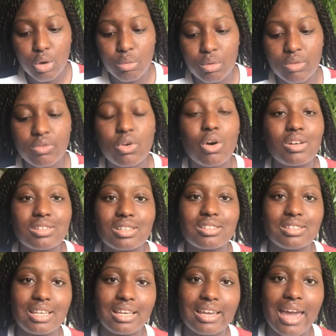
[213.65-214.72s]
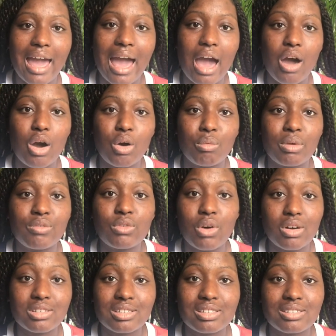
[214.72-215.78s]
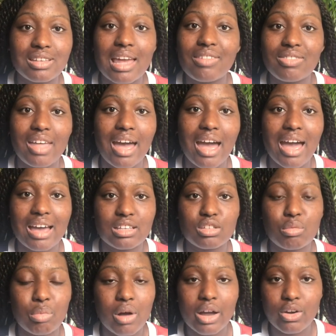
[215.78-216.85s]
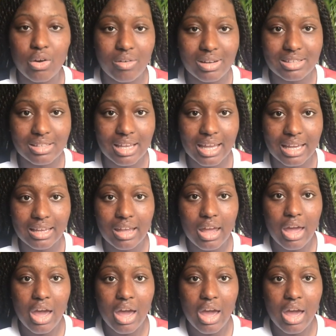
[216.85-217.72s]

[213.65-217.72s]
We've got to seek it out and we've got to set that as a priority.